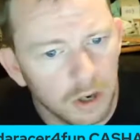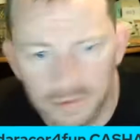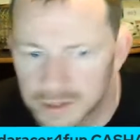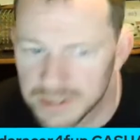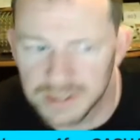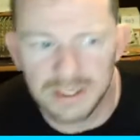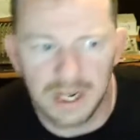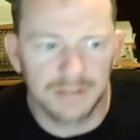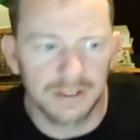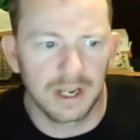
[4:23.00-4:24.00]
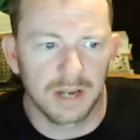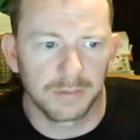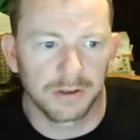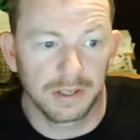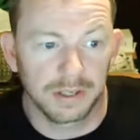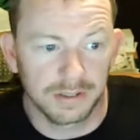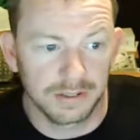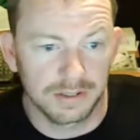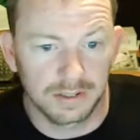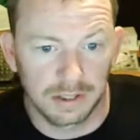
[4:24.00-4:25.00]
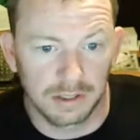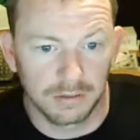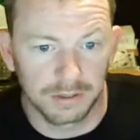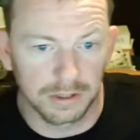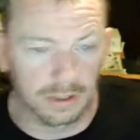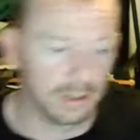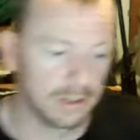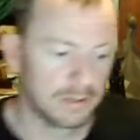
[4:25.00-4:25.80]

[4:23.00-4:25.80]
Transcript: this is not the lime green. This is the glow in the dark.